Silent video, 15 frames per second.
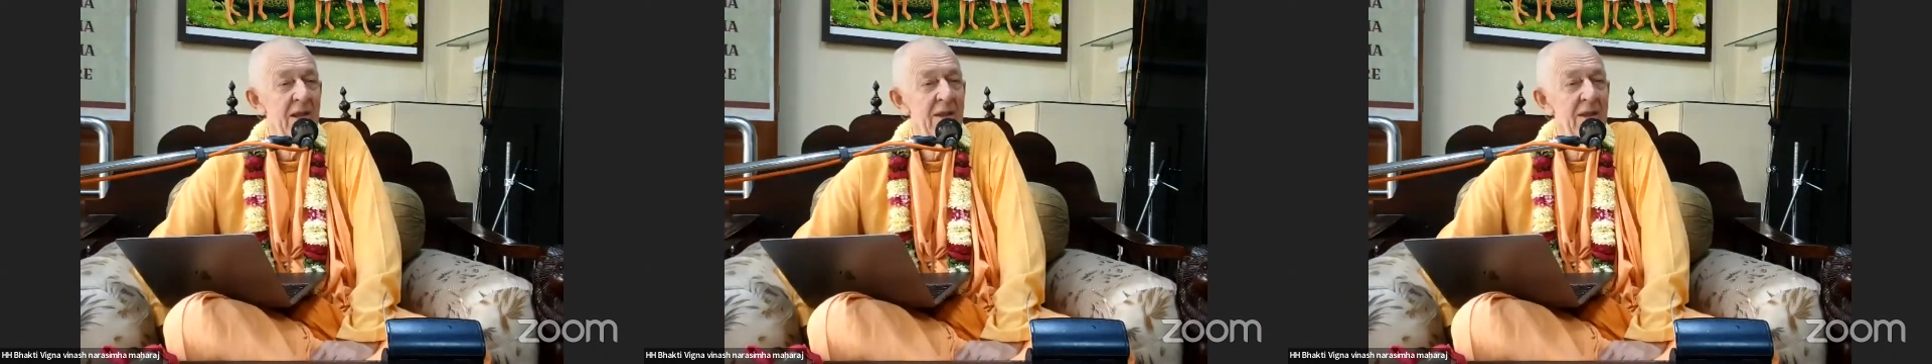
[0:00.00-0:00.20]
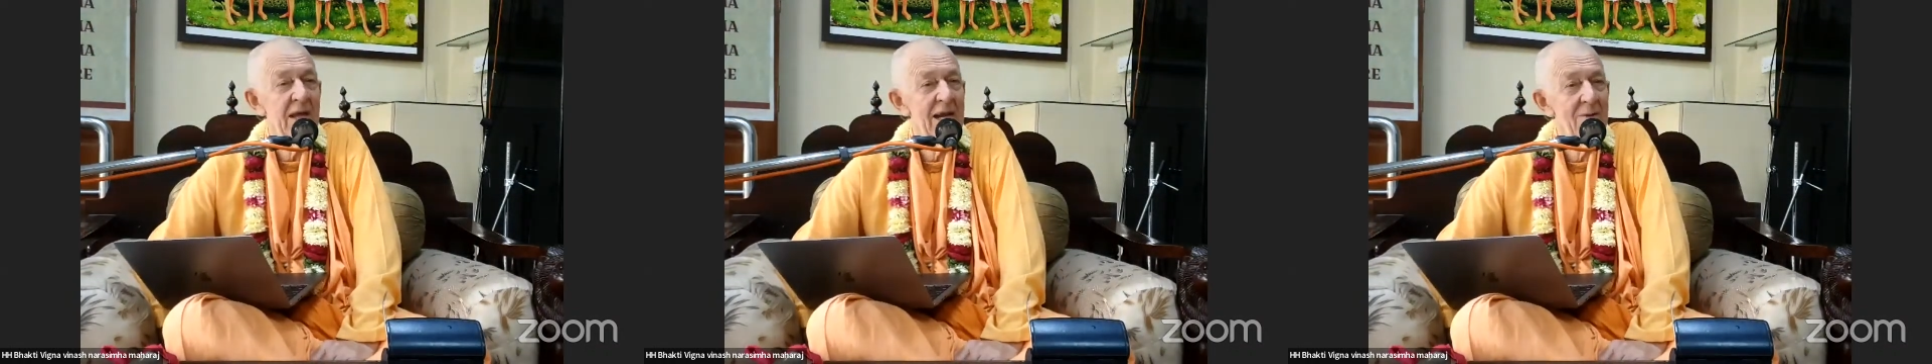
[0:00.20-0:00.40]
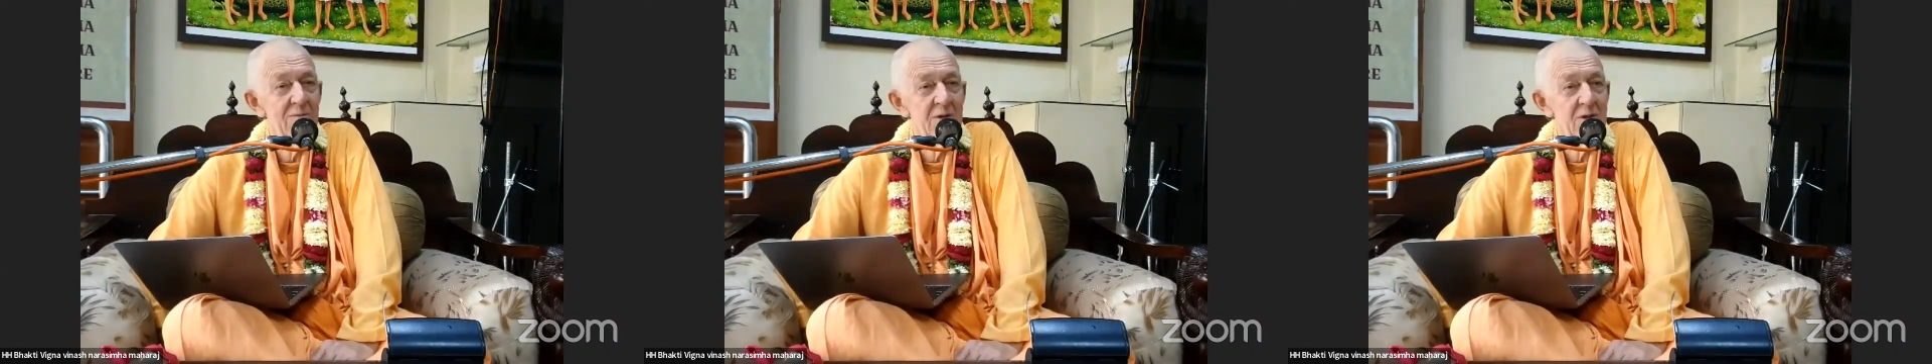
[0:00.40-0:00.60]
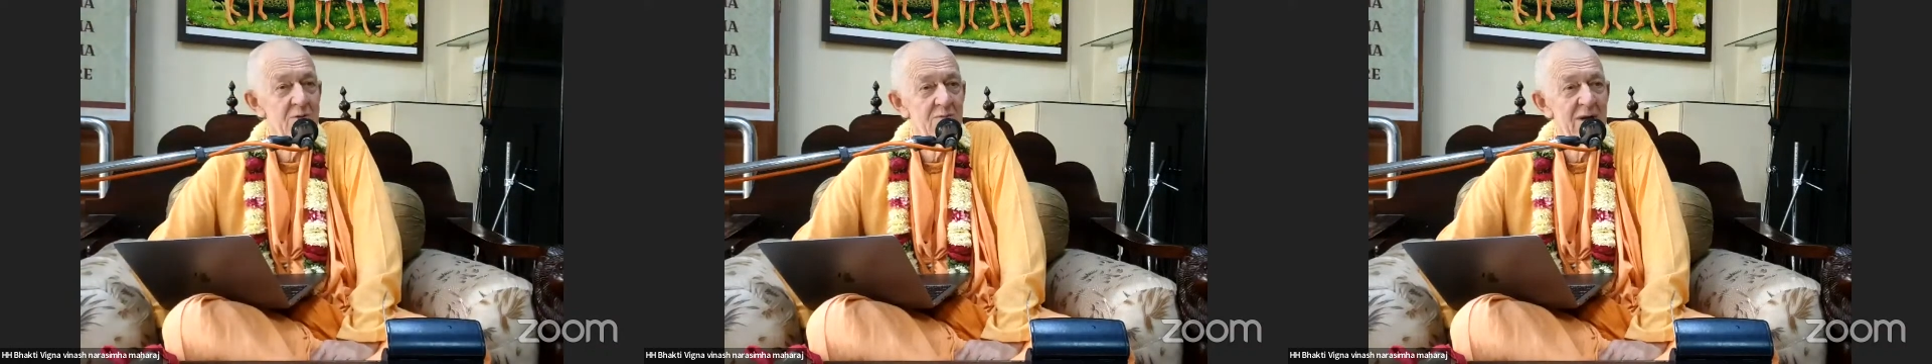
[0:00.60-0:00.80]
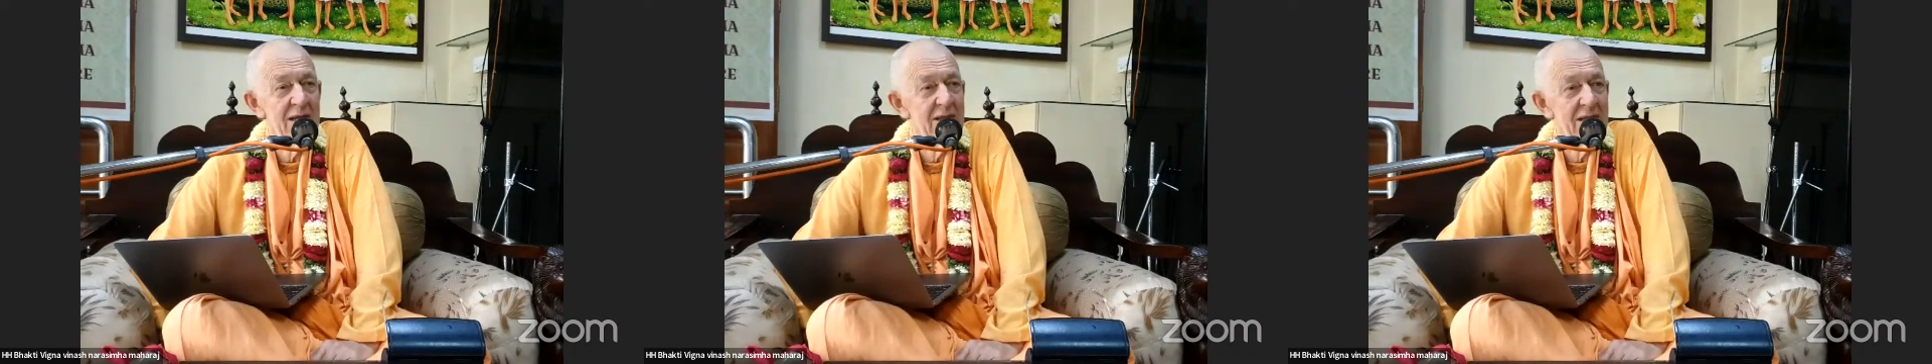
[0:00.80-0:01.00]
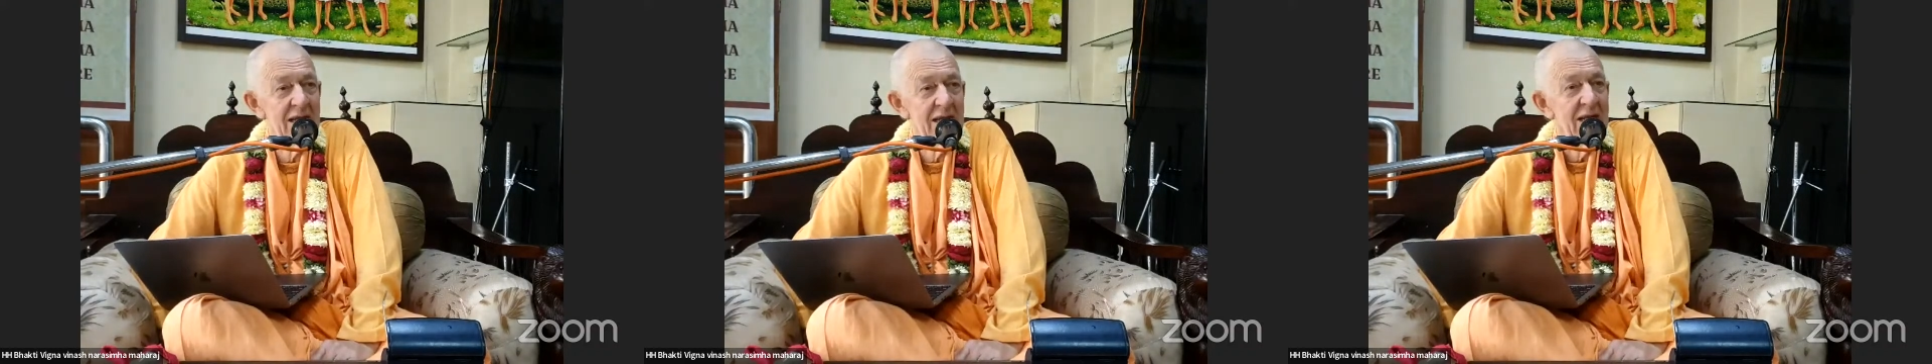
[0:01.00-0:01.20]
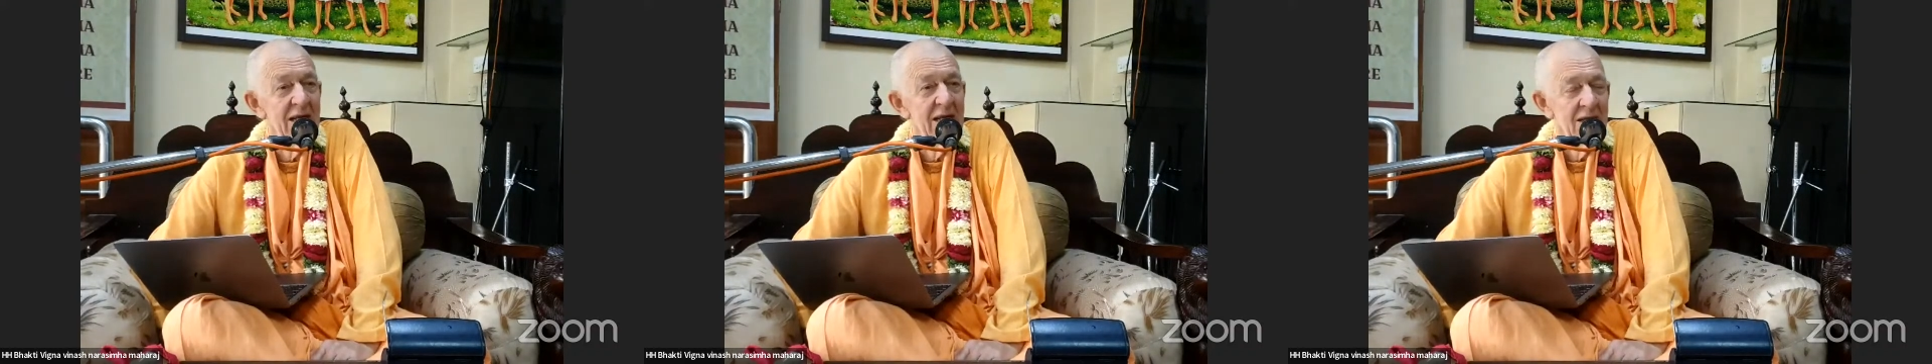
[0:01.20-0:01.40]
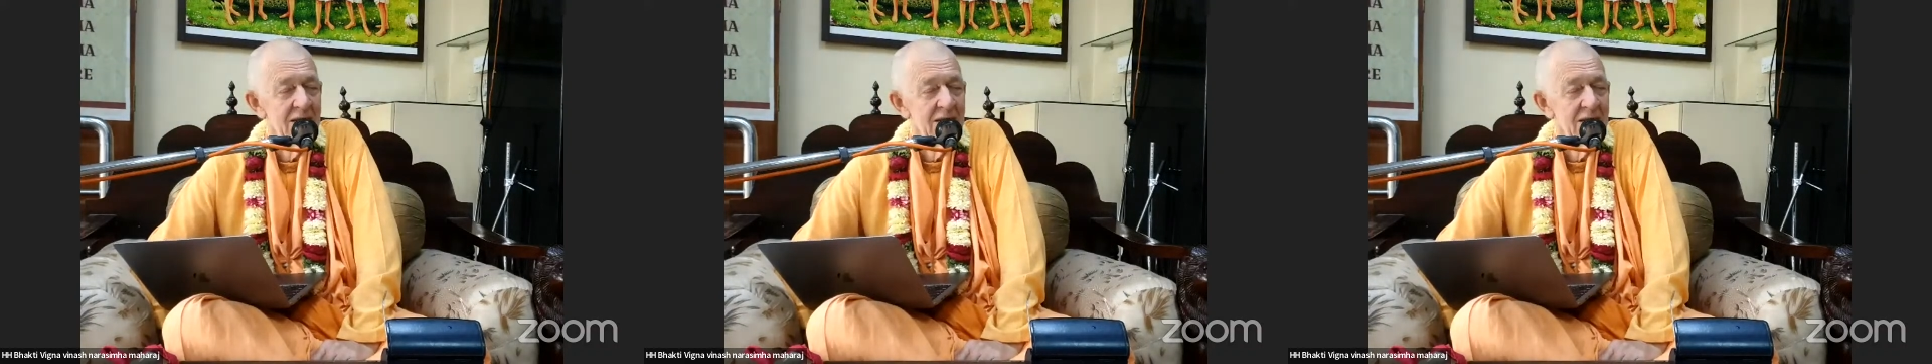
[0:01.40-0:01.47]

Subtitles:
that was when the